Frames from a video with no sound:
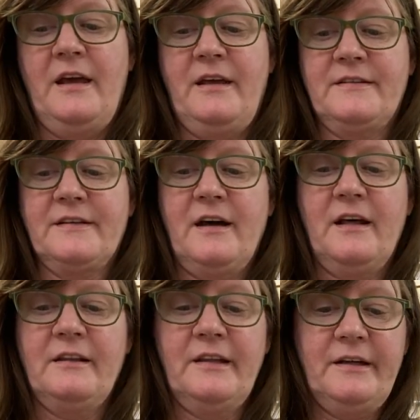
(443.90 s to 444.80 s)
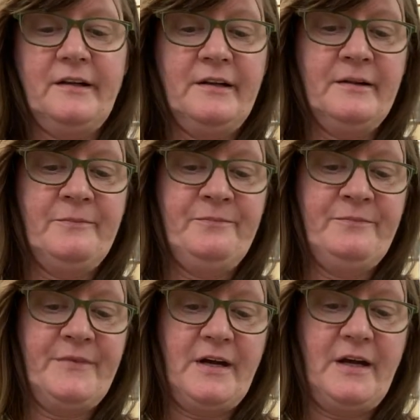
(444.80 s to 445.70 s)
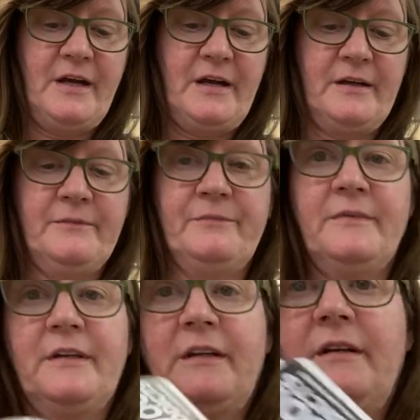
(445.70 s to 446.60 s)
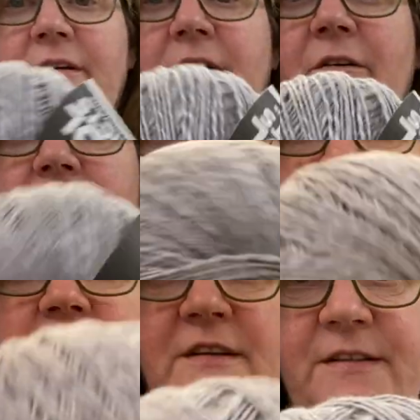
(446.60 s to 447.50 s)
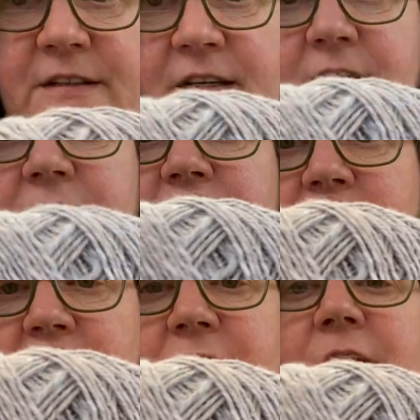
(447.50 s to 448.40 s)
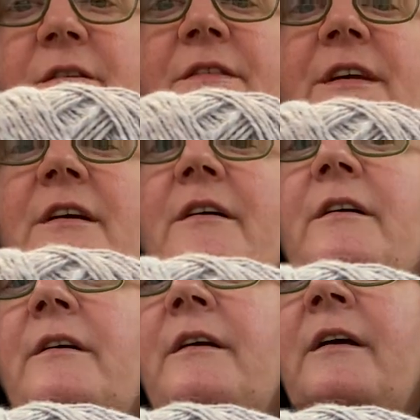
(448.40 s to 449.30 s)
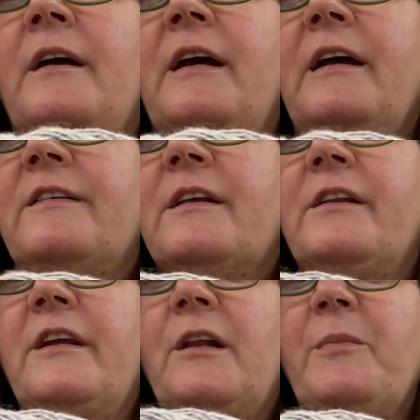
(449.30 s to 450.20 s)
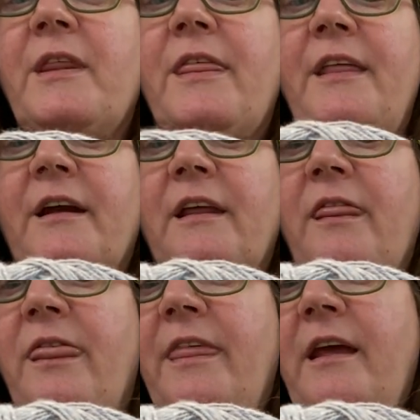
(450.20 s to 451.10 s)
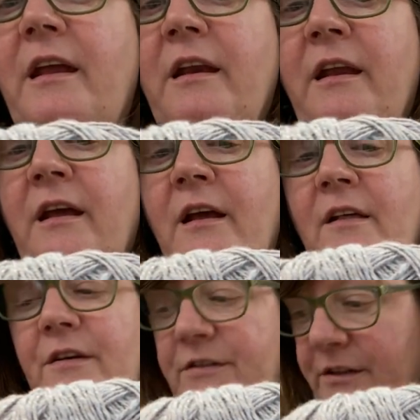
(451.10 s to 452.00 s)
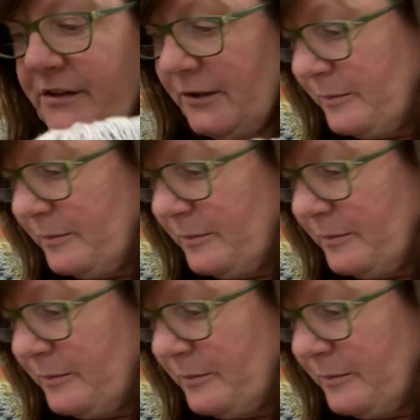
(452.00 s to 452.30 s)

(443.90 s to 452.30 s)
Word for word: It's got little, uh, I don't know if you can see the structure of the yarn. It's a little bit thick and thin. There's a little